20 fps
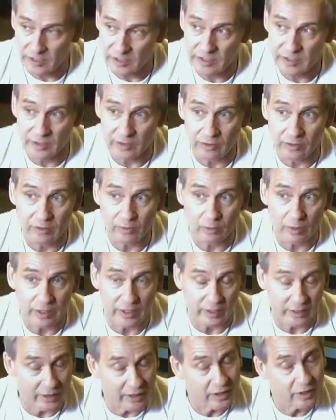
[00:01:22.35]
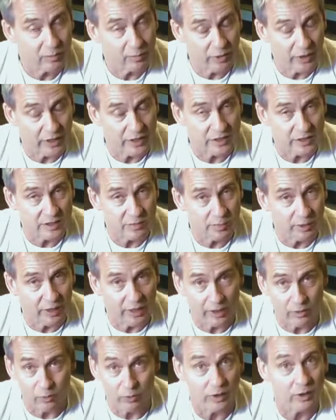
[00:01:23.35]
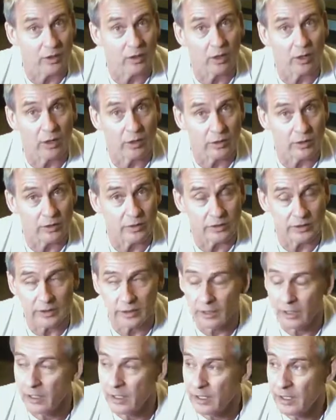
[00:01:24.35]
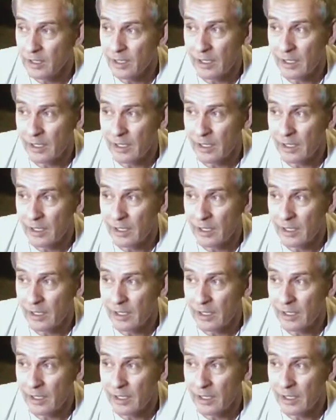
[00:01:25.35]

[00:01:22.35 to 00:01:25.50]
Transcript: It's still a good way to decompress the spine. We can all use it.